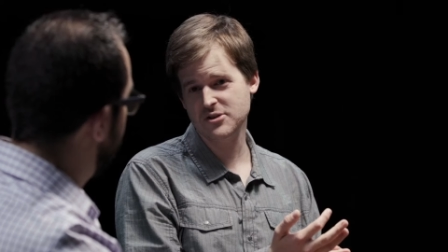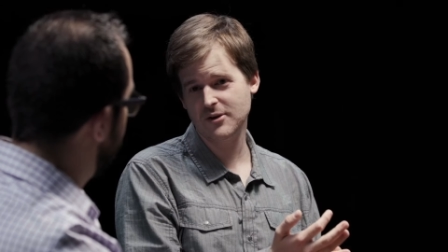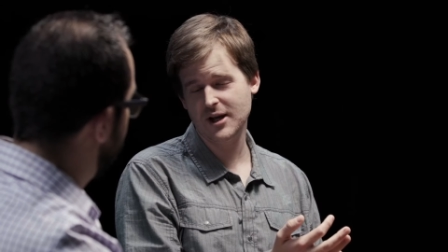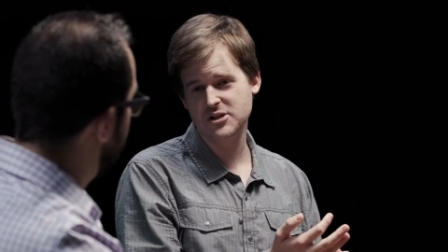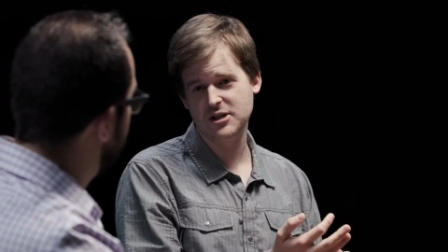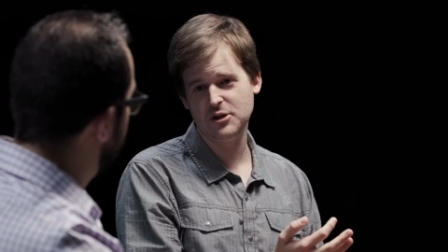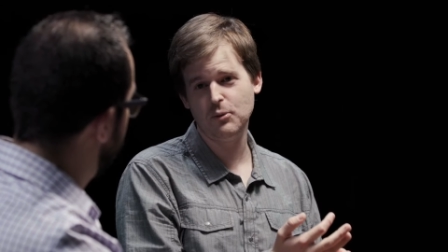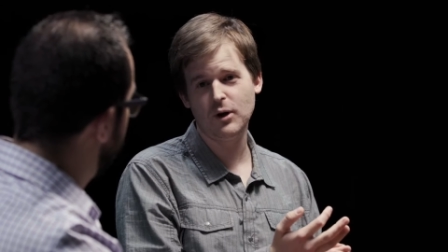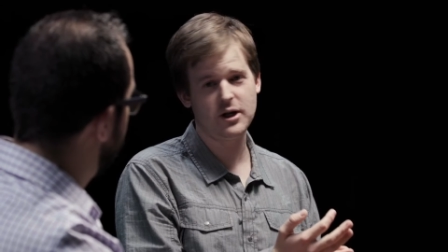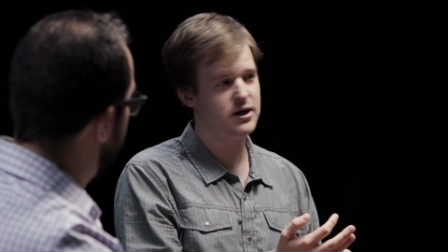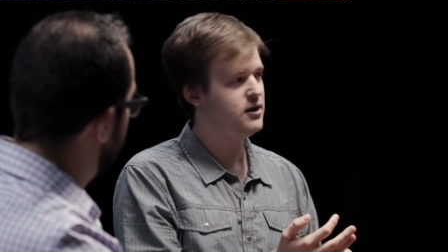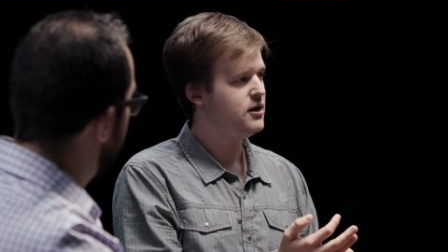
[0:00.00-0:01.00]
So actually you
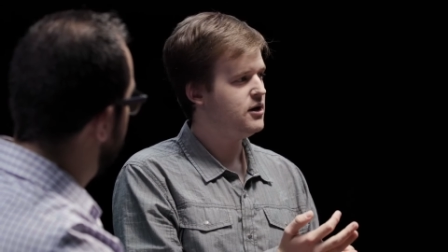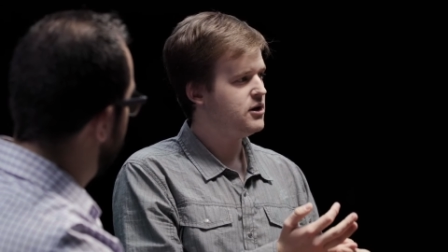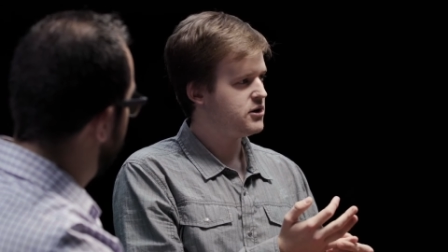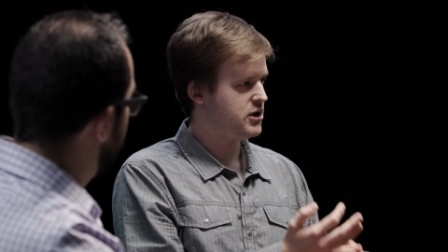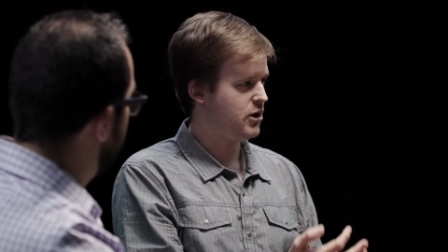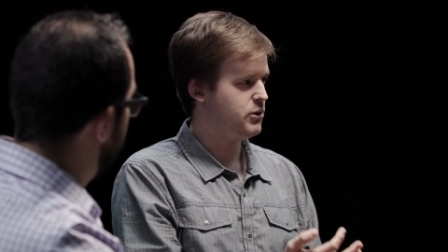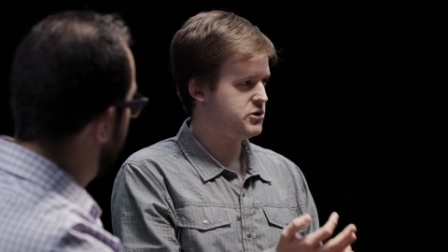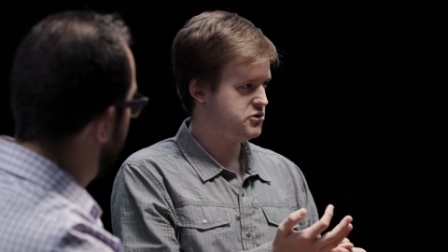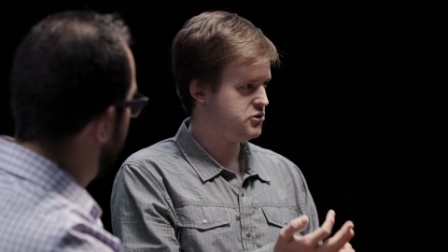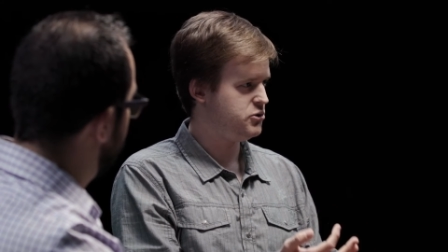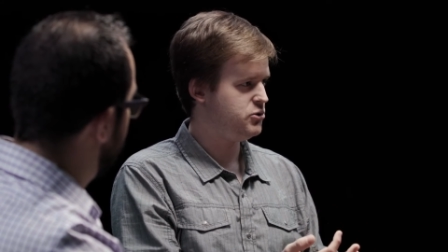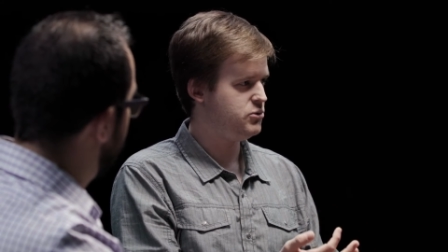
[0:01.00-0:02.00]
want to go and
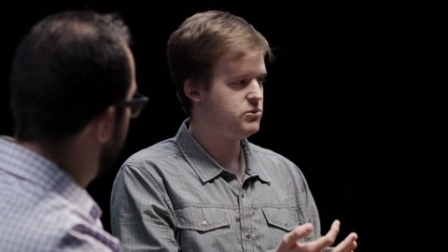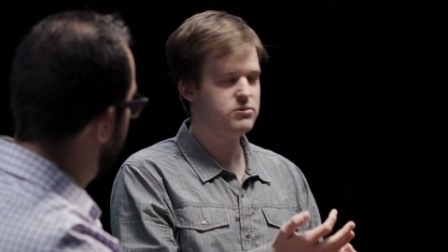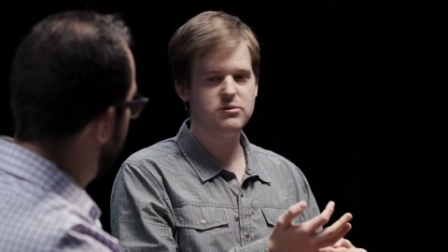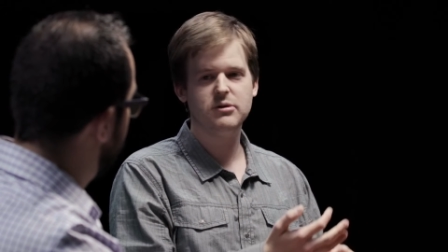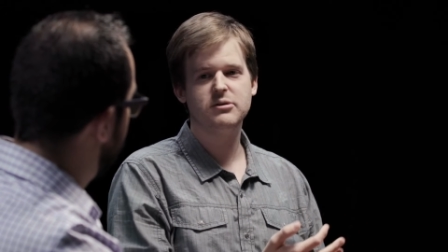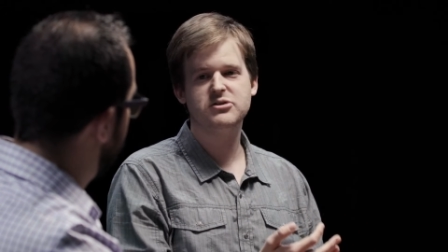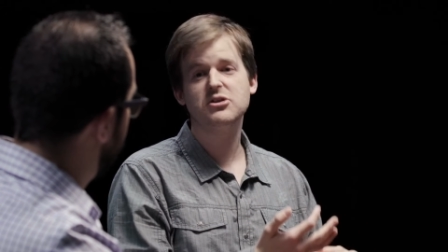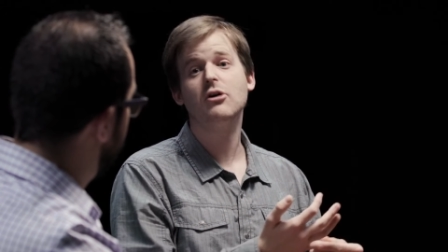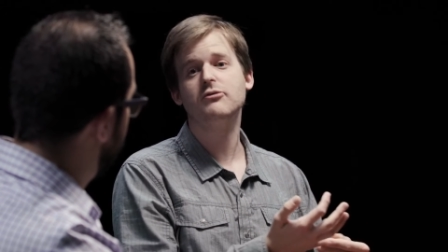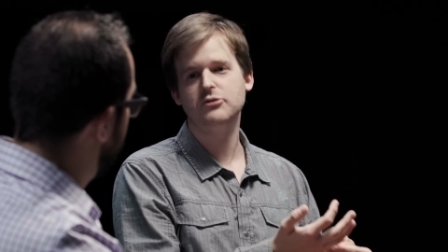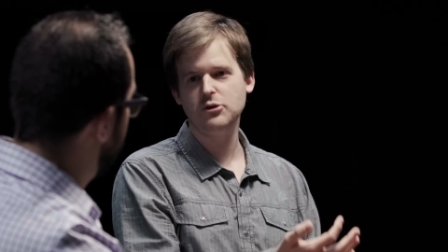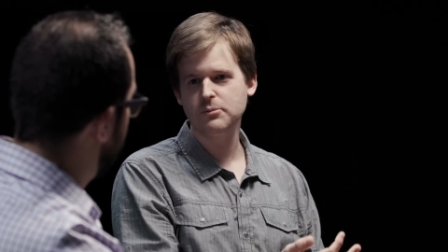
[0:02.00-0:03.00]
do uh,
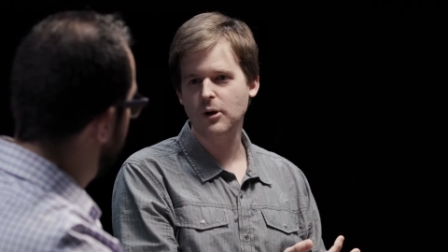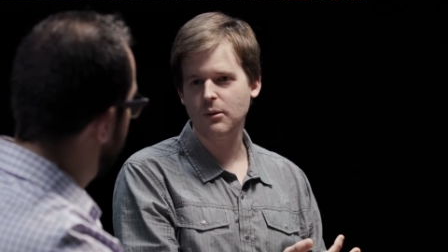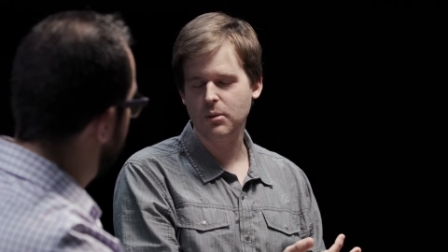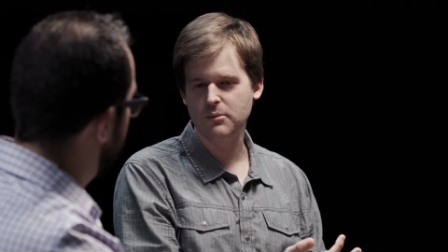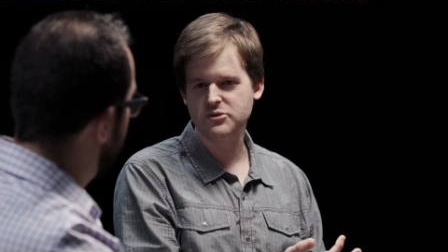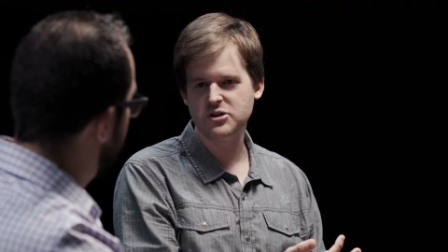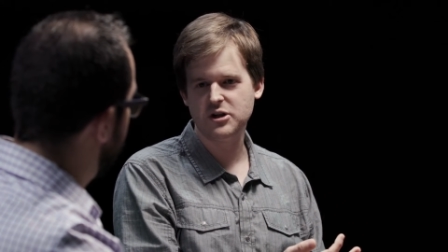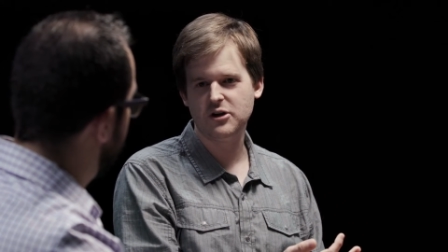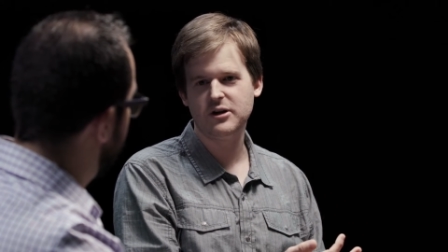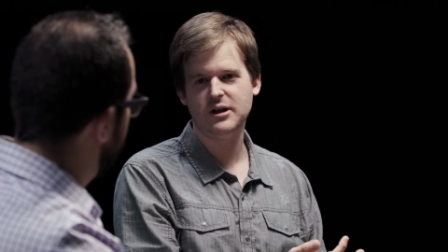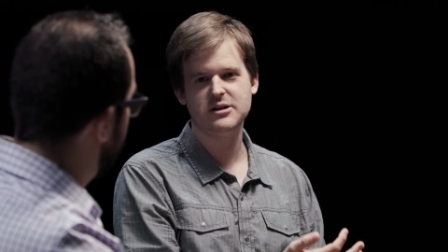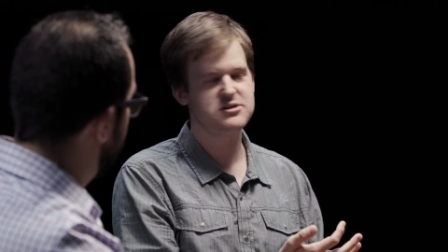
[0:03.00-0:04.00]
solve new problems. You
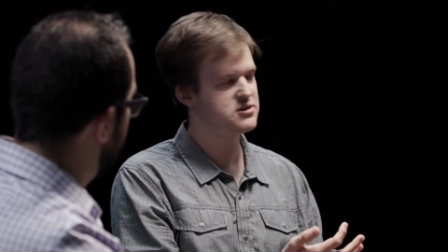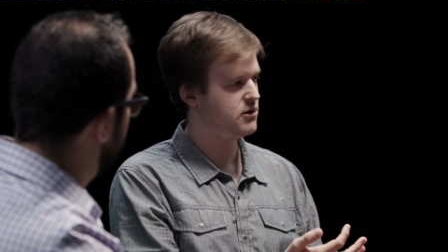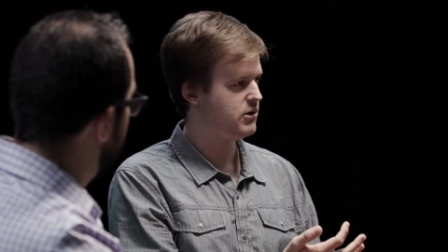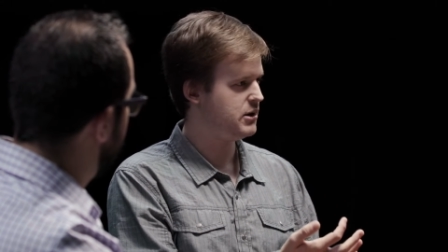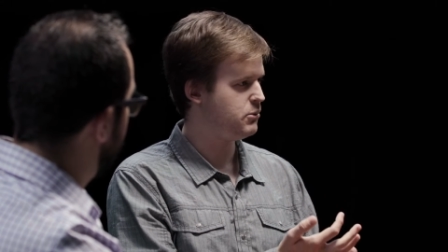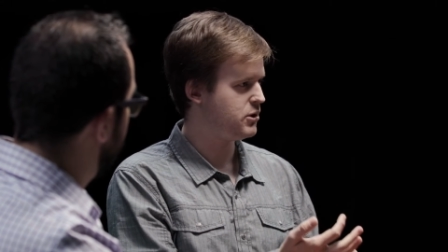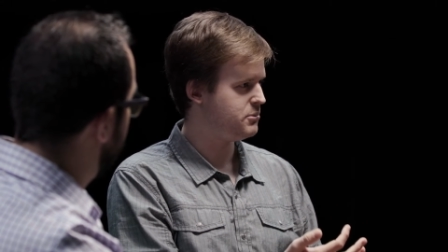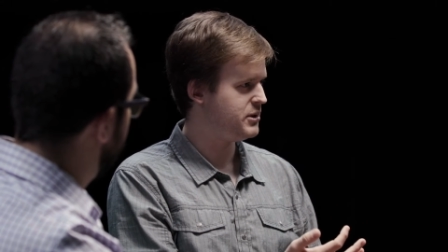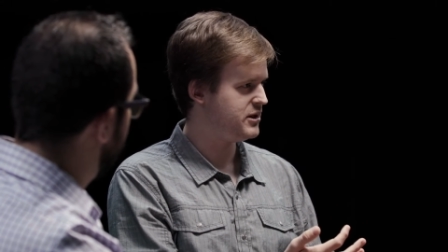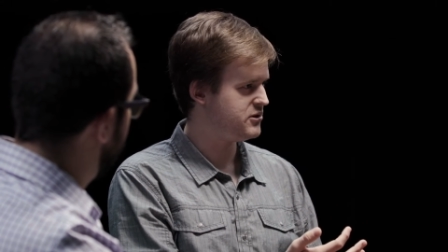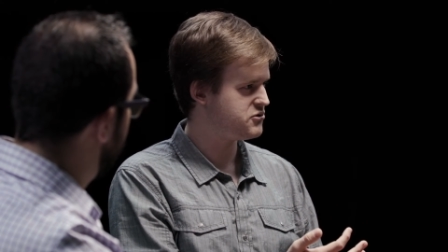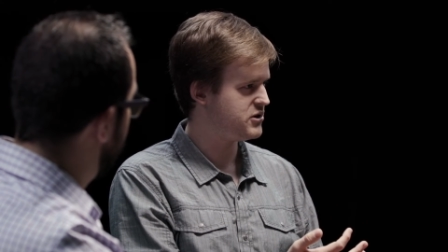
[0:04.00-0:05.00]
don't necessarily want to be
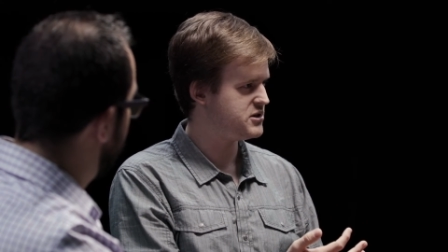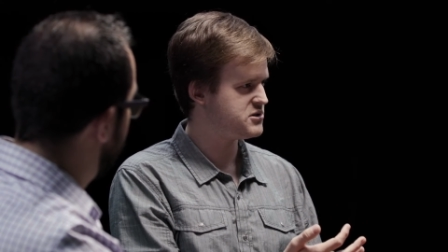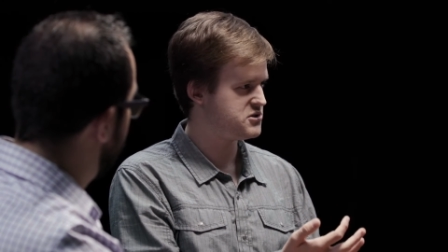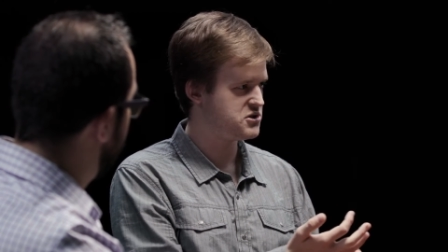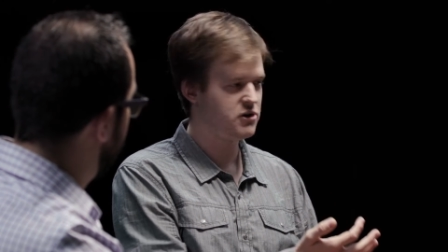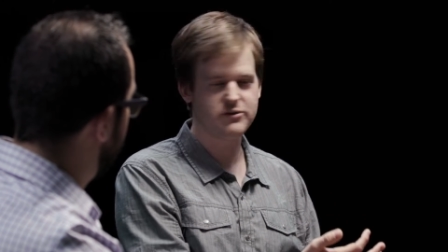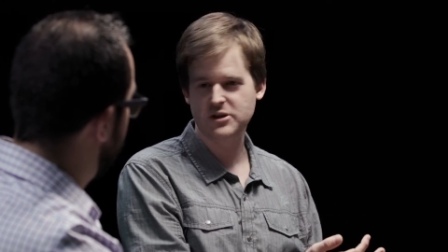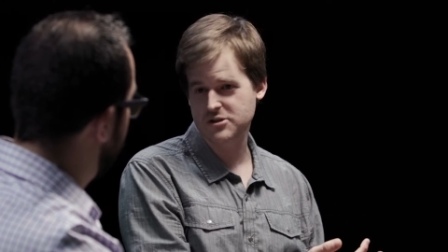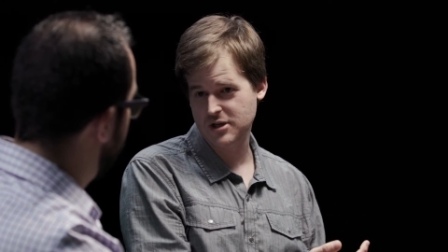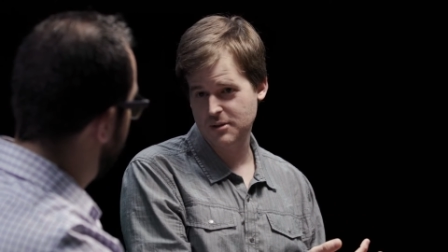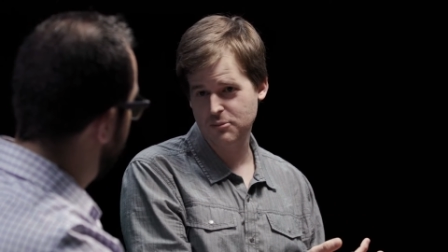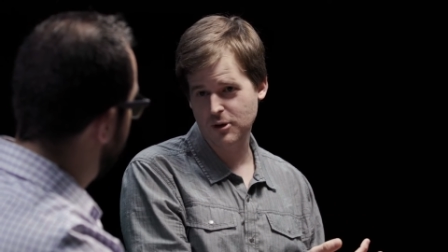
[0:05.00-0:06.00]
in the trenches solving the
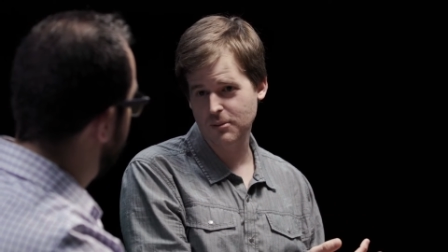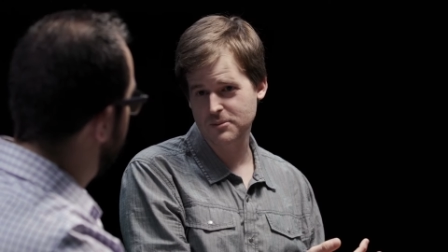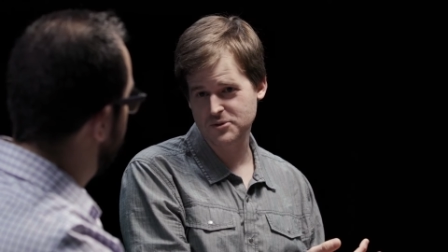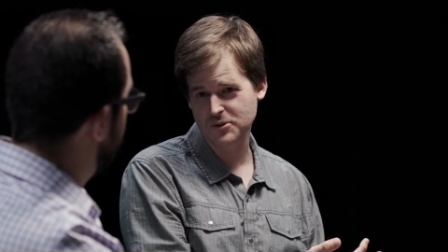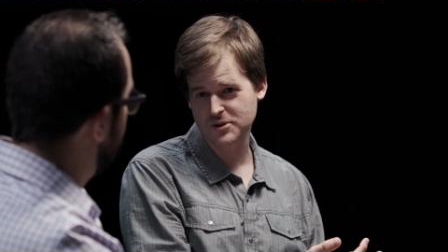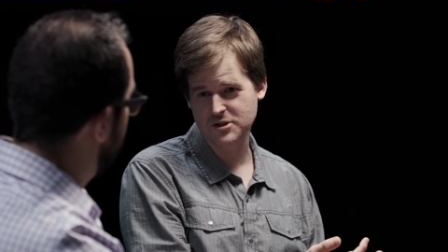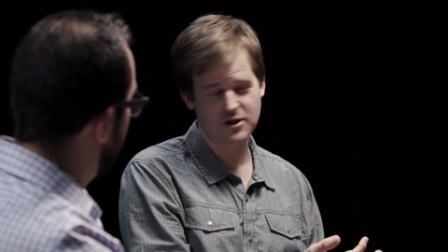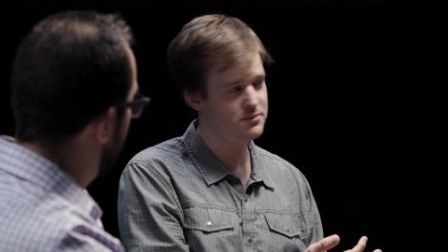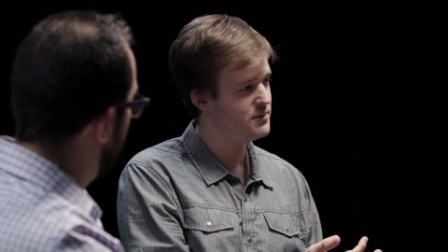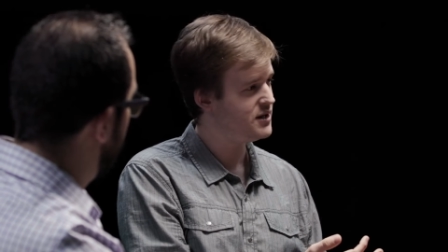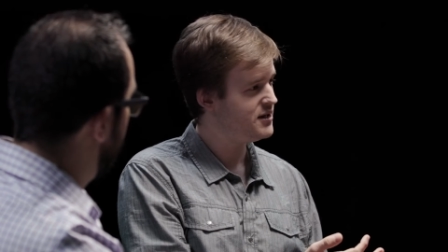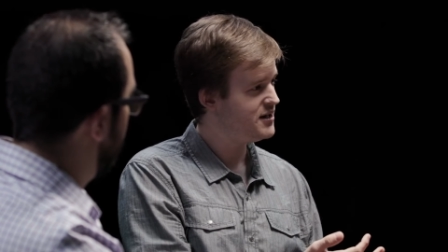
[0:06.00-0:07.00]
same problems all the
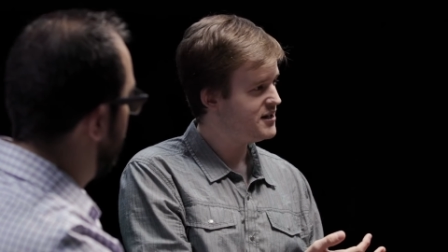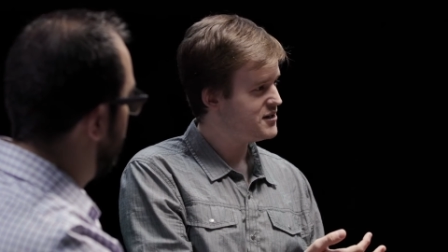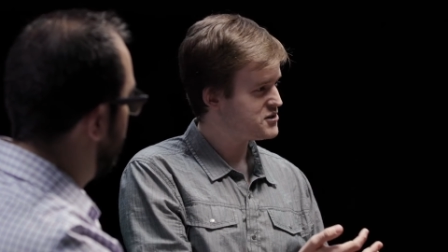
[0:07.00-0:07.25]
time.